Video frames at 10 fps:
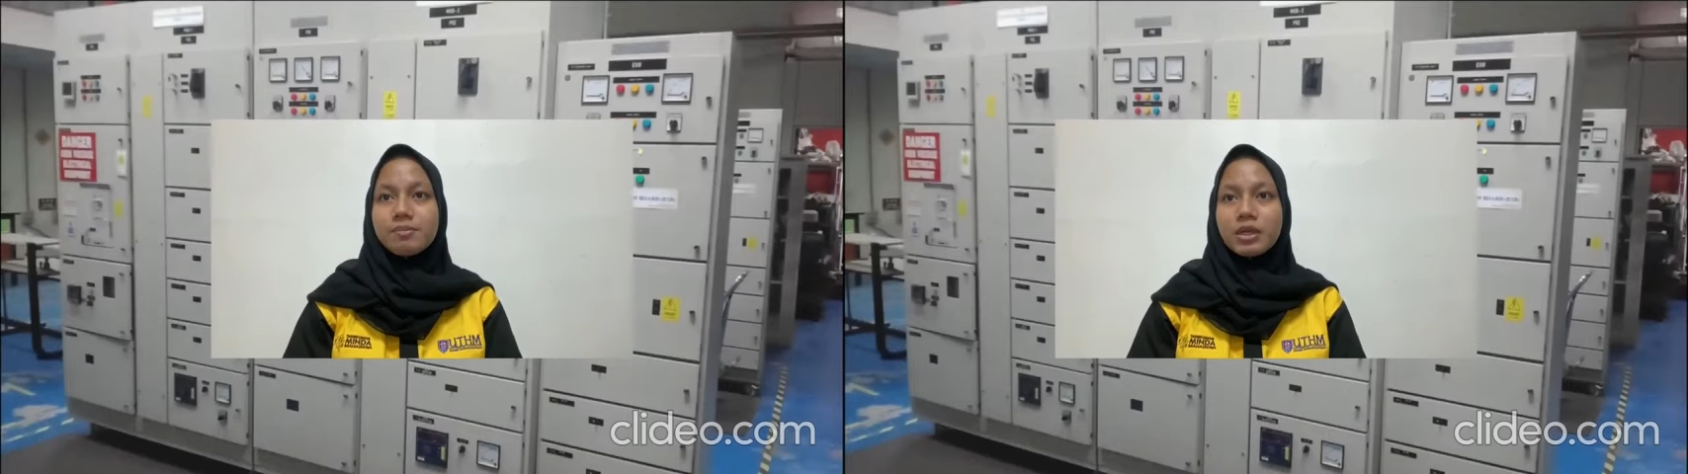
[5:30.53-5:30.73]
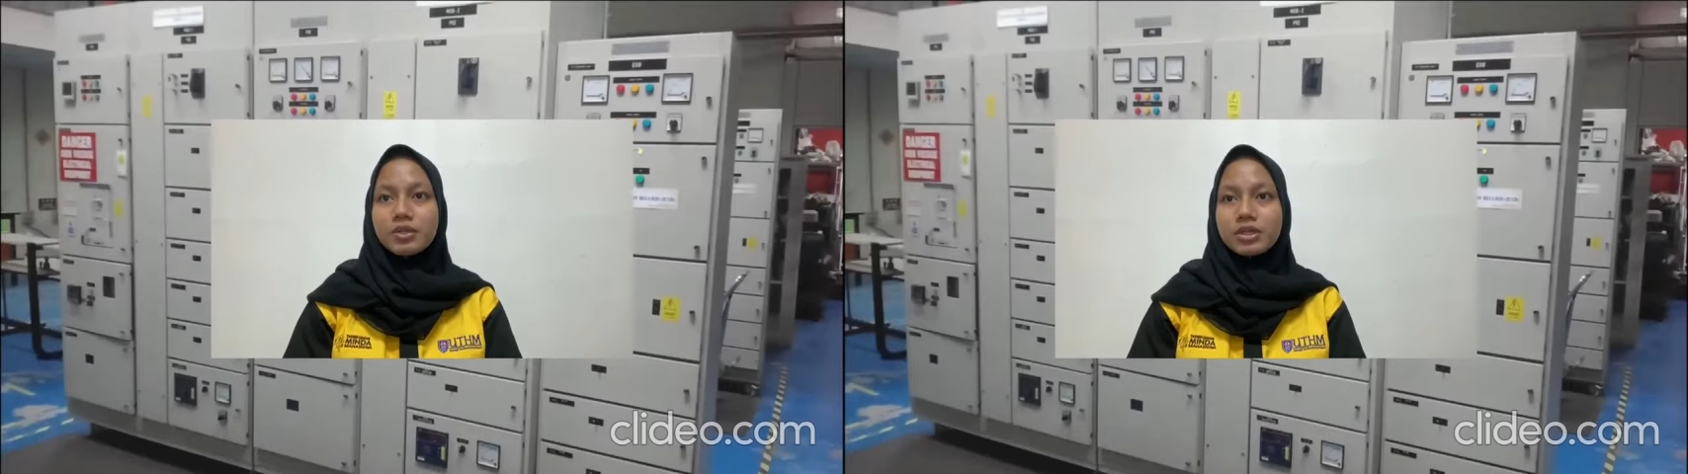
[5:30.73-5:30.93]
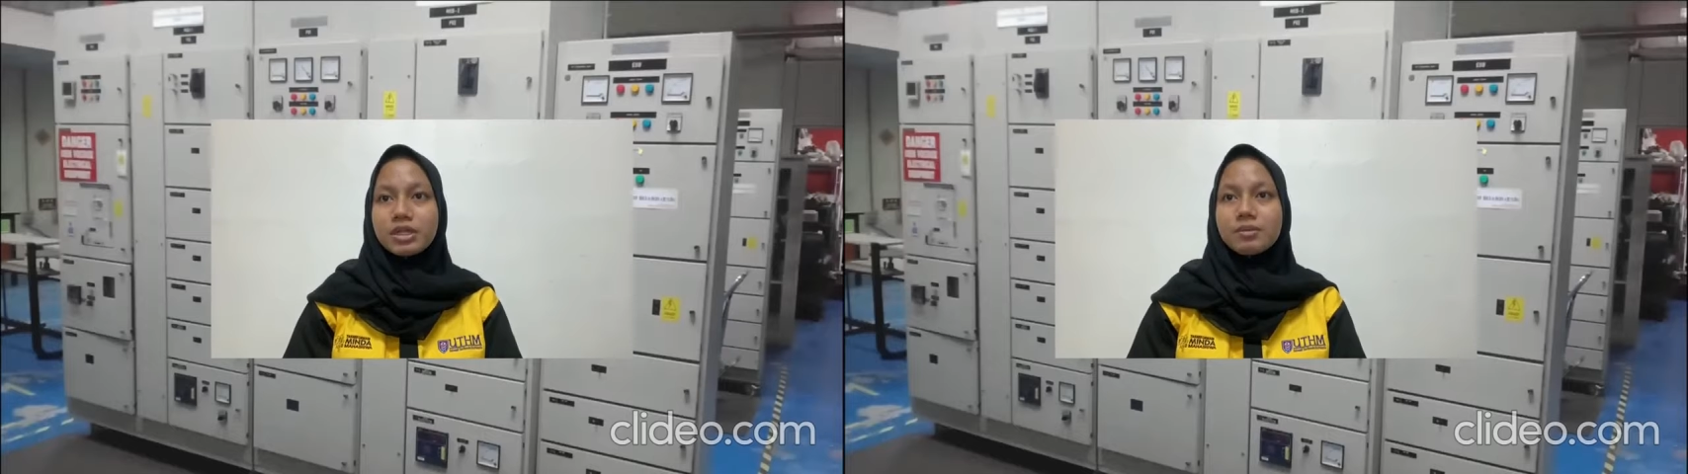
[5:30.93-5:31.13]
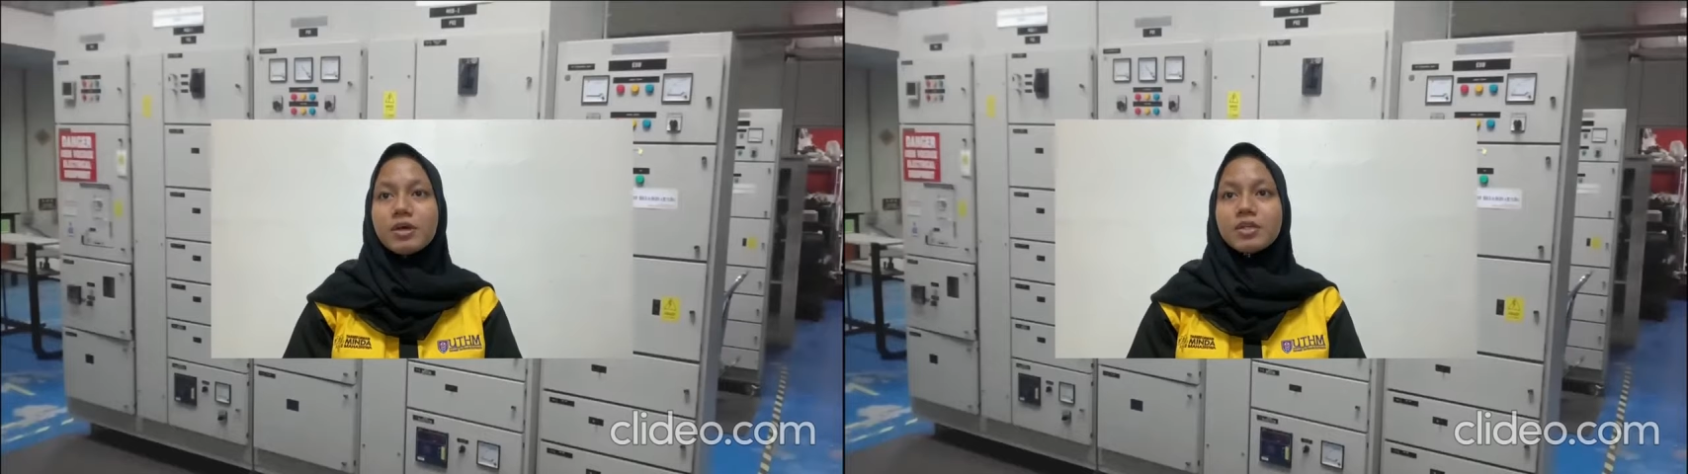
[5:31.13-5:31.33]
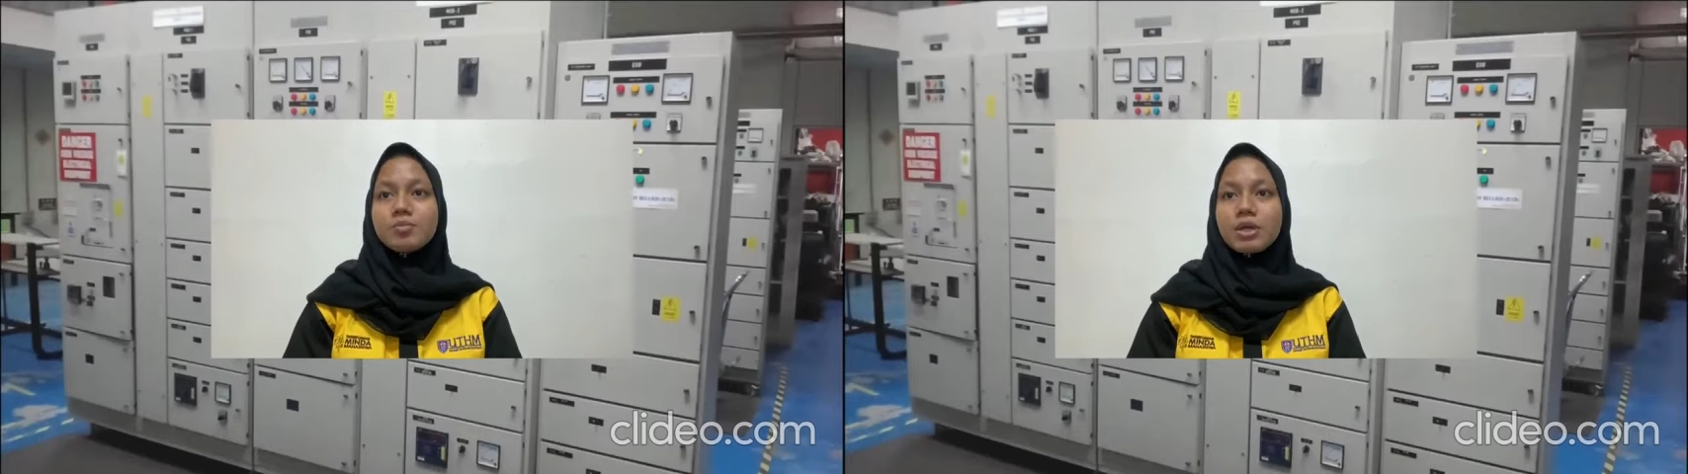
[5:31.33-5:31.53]
measure
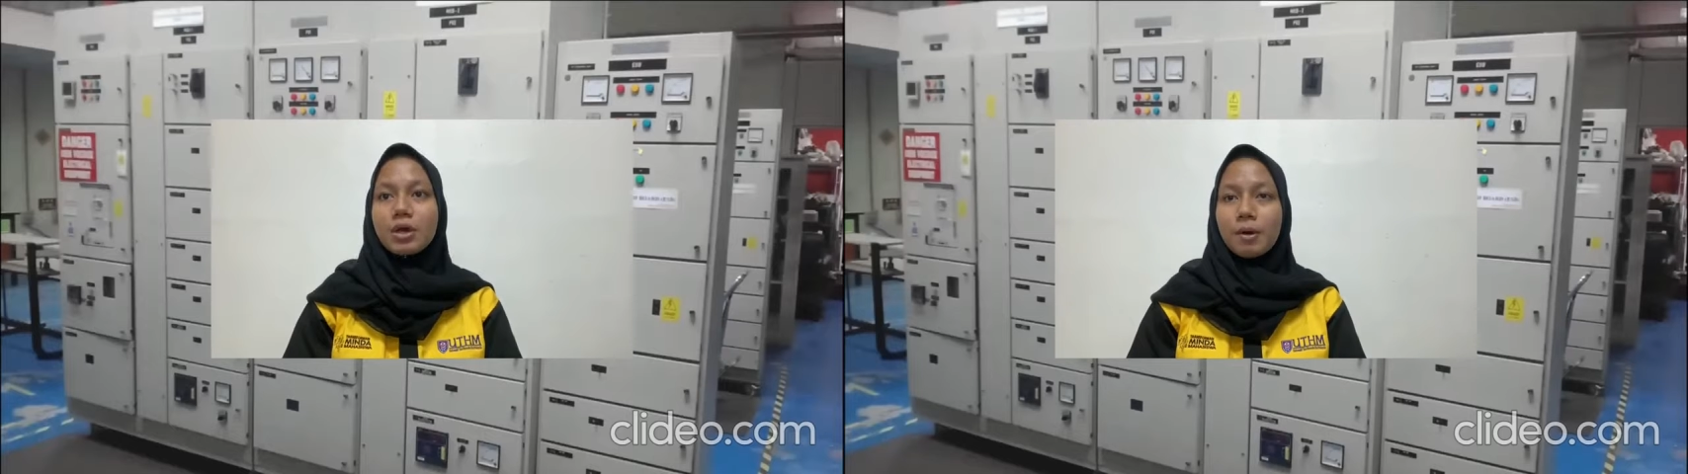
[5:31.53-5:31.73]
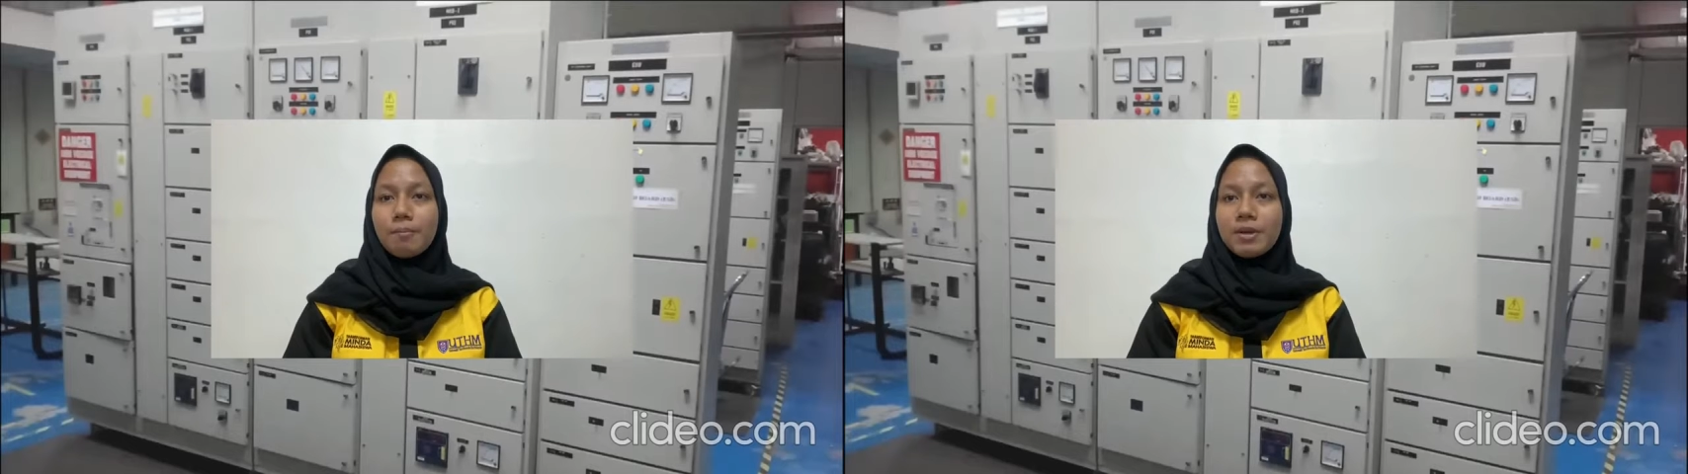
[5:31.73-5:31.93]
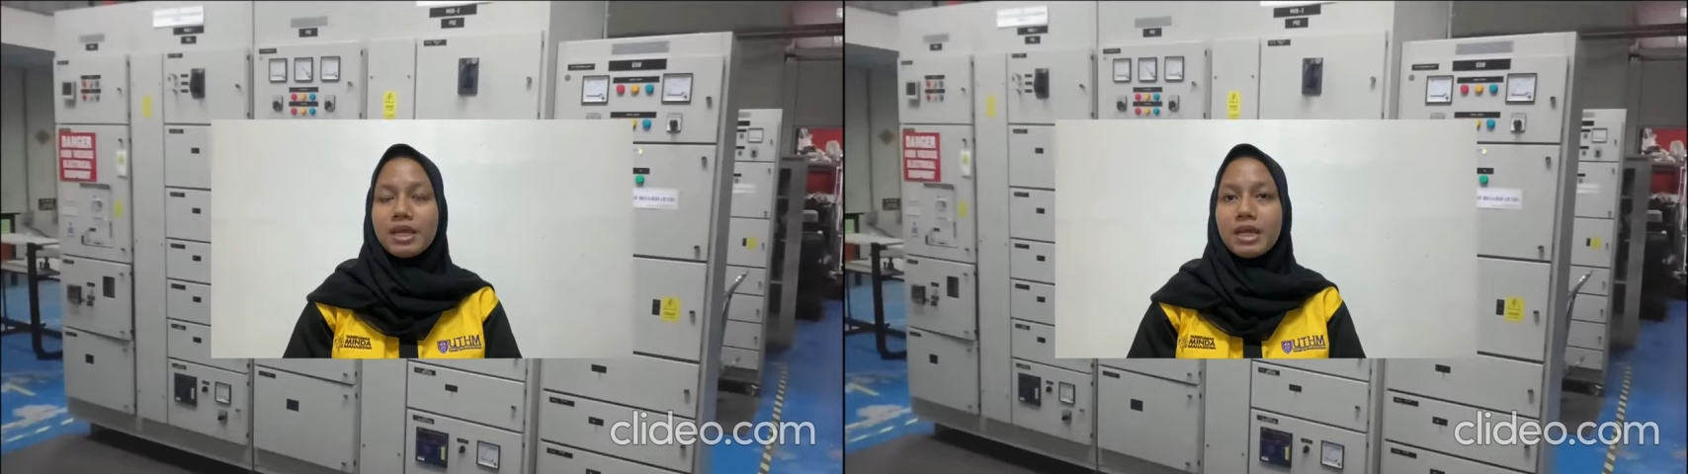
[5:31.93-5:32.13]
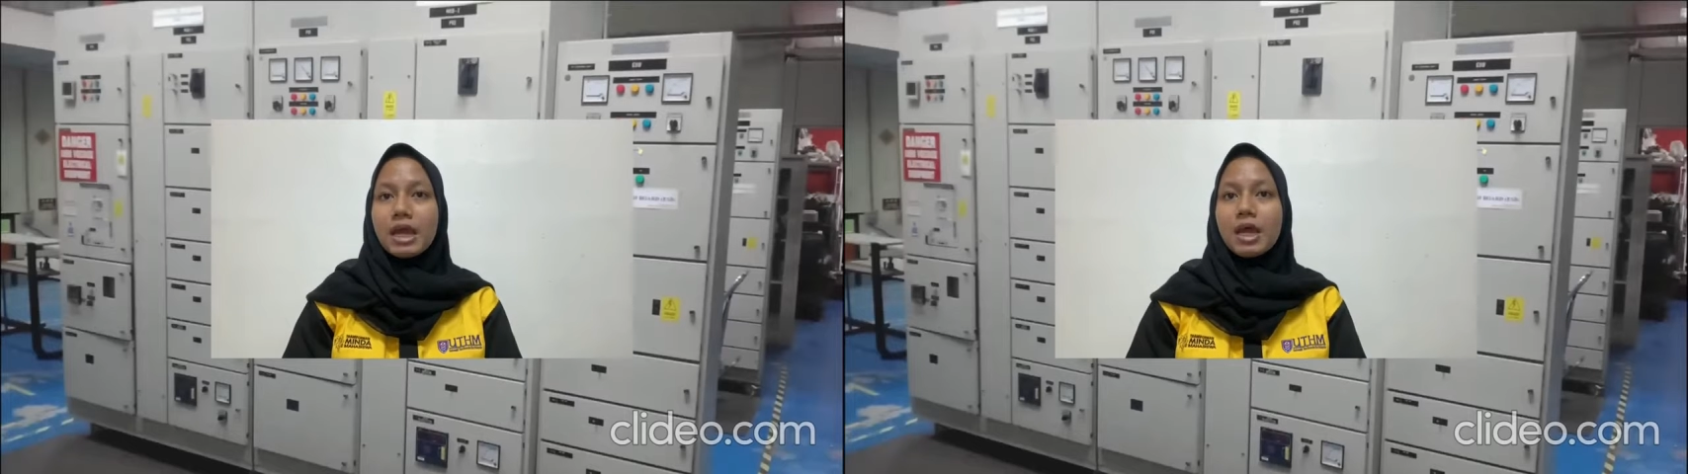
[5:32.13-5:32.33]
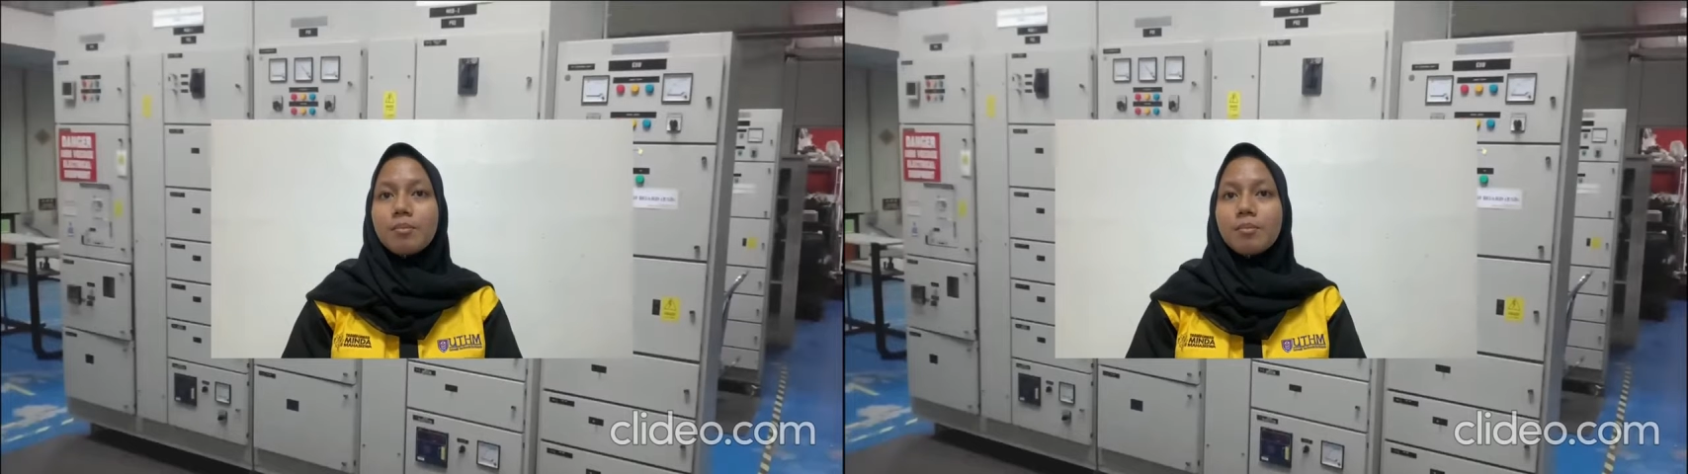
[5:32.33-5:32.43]
must be complete